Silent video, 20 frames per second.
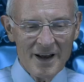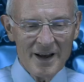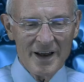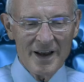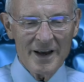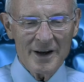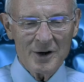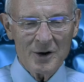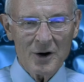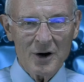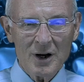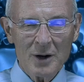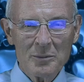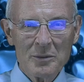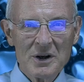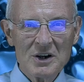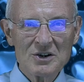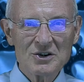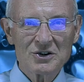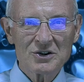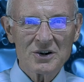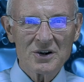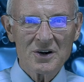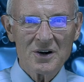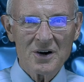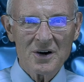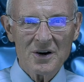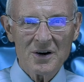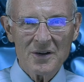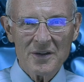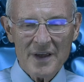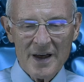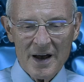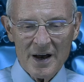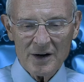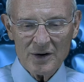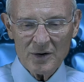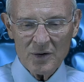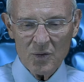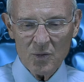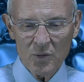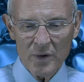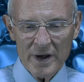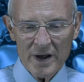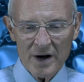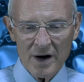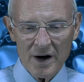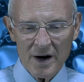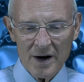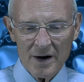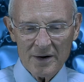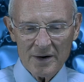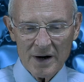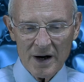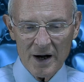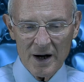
In order to be sure that we are